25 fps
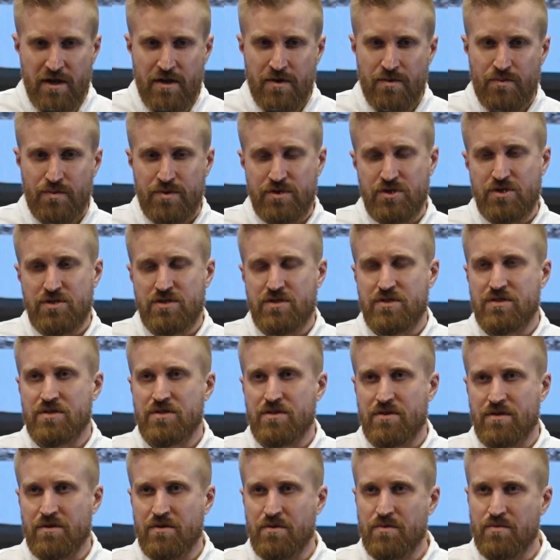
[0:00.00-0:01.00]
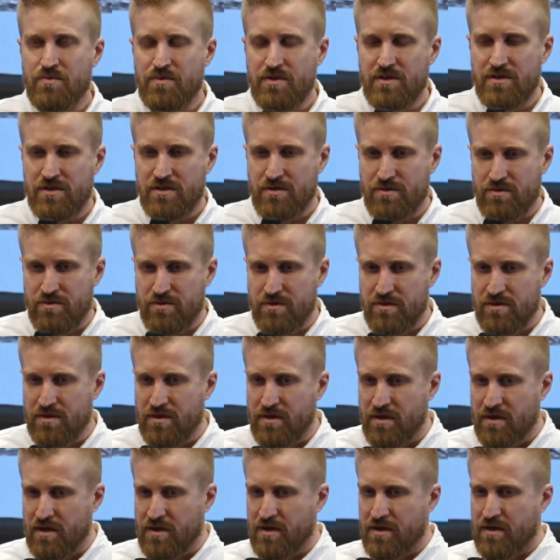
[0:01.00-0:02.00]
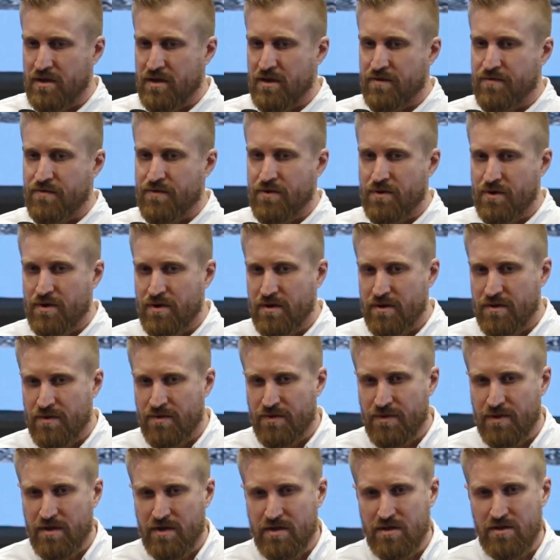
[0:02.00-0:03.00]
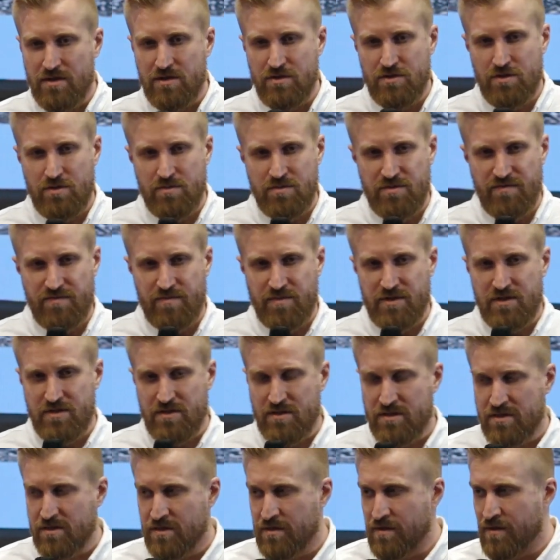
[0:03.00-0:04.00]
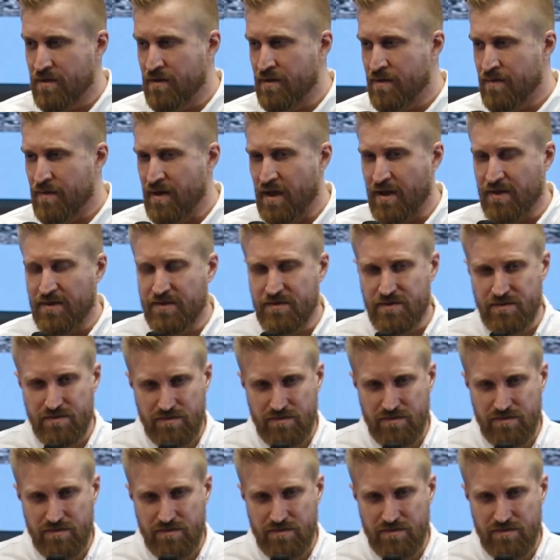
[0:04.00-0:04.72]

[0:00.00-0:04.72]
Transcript: which is pretty good if you are thinking in terms of business. And